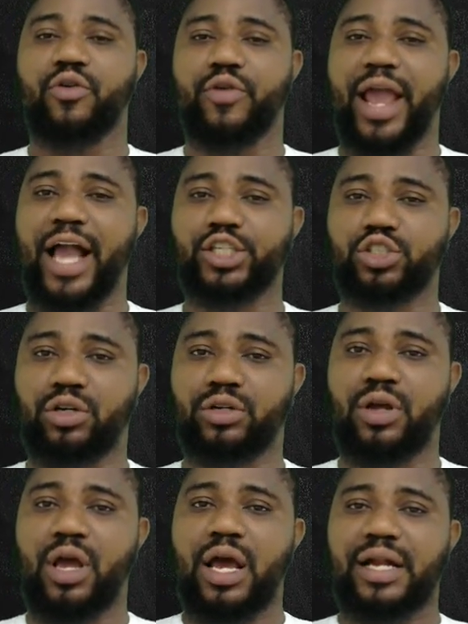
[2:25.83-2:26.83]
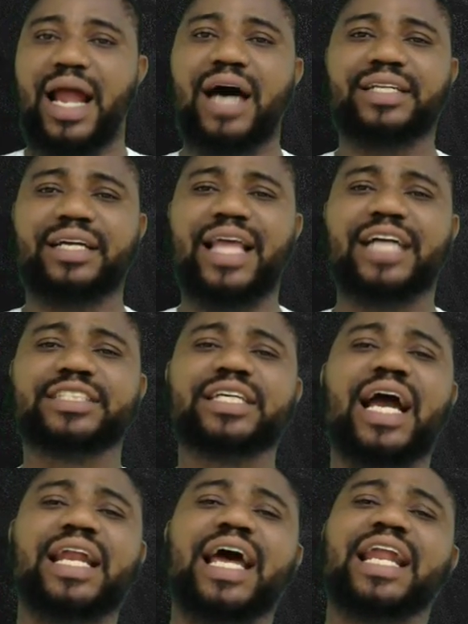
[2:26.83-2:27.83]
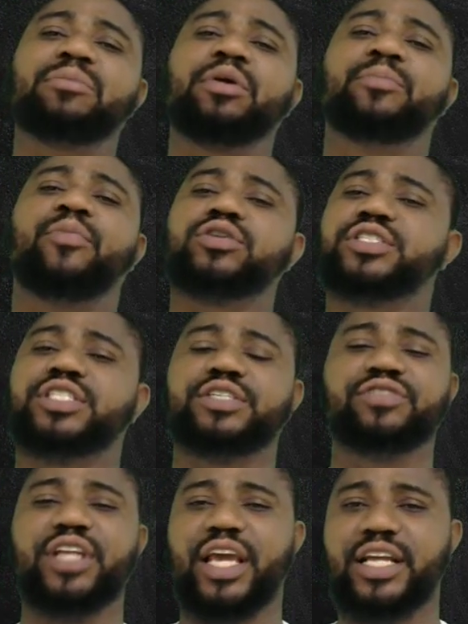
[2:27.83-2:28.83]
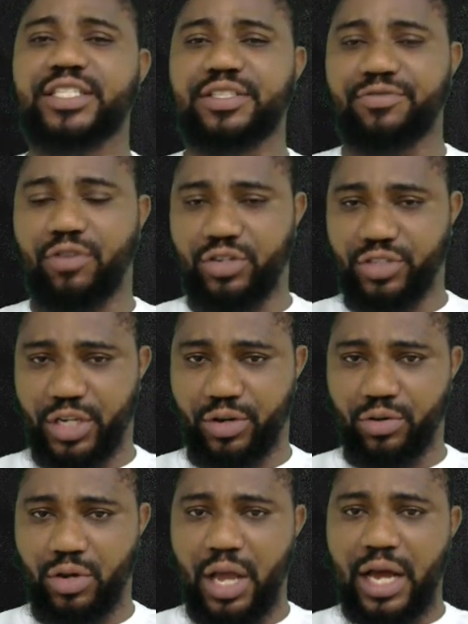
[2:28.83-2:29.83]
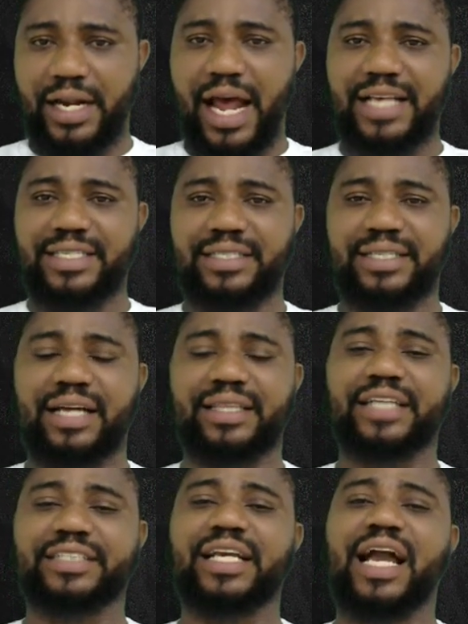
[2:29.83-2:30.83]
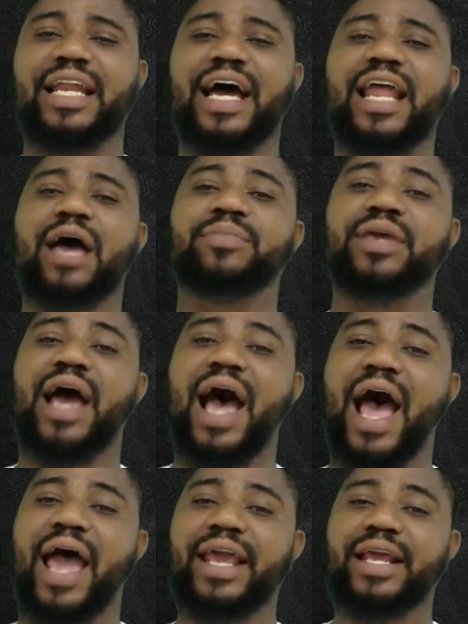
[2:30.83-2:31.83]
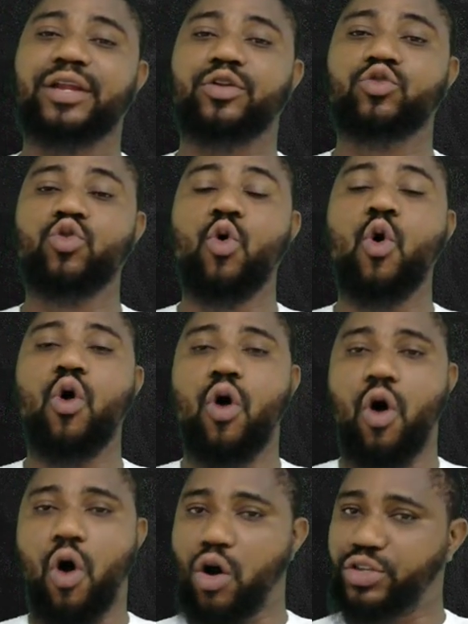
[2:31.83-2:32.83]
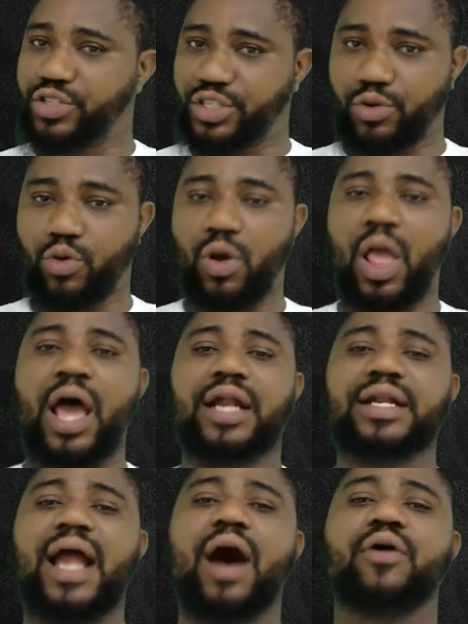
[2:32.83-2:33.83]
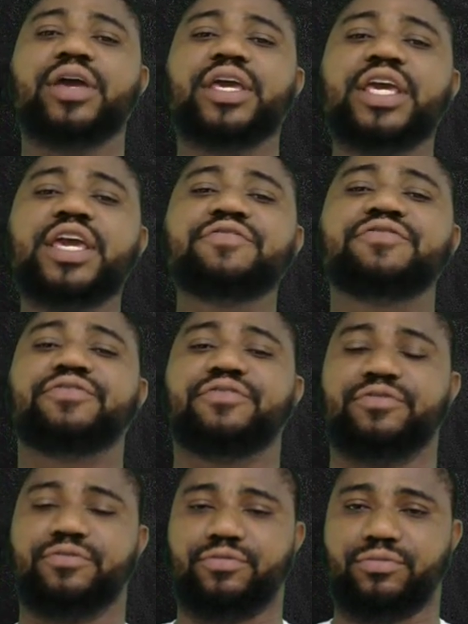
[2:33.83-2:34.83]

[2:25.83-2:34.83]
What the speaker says: reaction. Now, delta G can either be positive, negative, or 0. That's delta G can either be high, low, or 0. Now, if